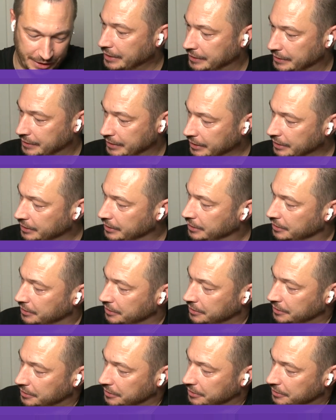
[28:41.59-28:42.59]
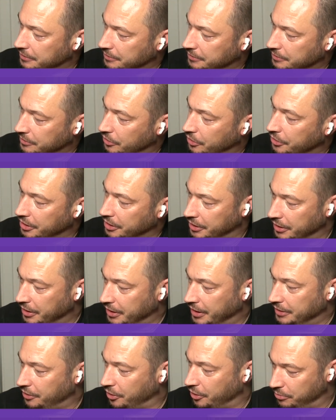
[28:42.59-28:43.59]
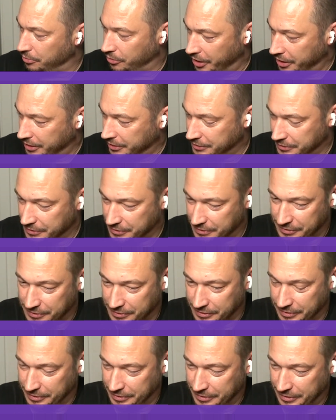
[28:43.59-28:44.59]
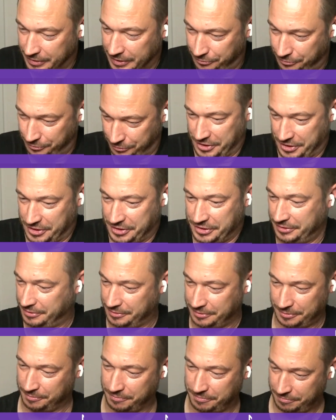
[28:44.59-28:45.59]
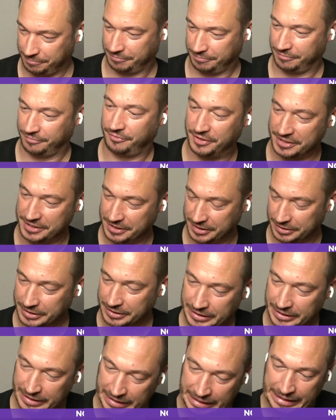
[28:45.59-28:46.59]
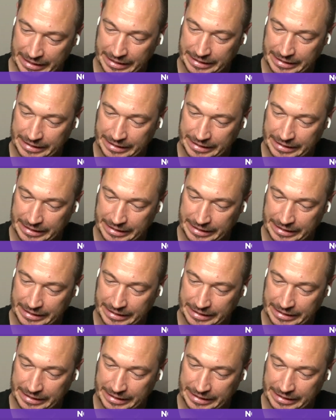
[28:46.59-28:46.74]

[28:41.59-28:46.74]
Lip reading: I think looking at our brains, even just physically,